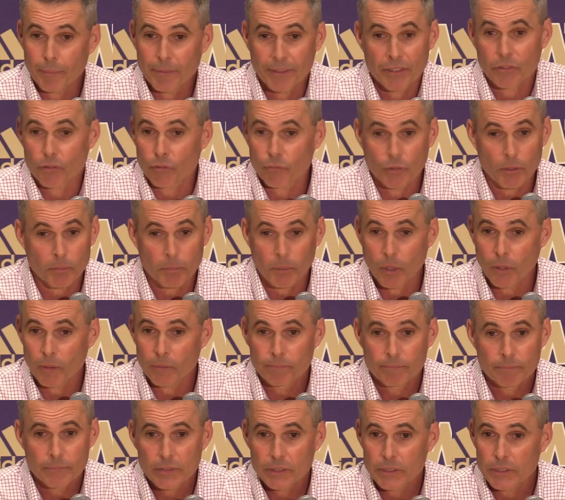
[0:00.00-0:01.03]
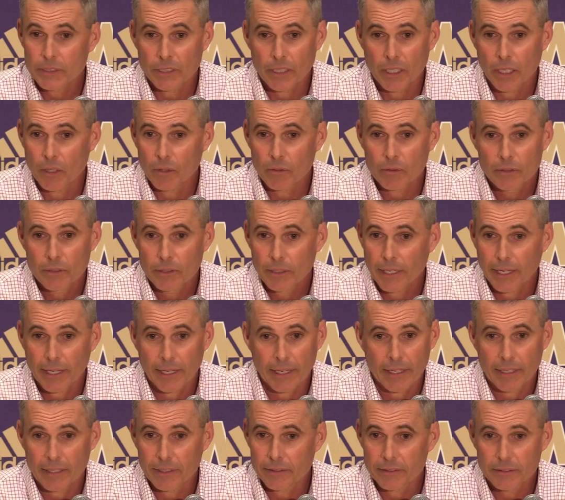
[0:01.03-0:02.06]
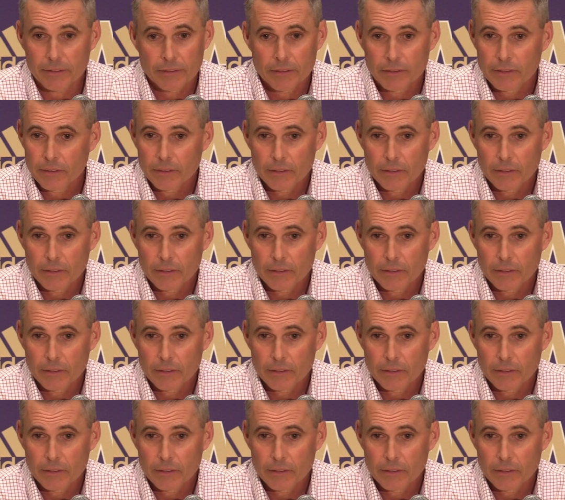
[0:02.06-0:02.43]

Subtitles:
I mean, this is football, you know. And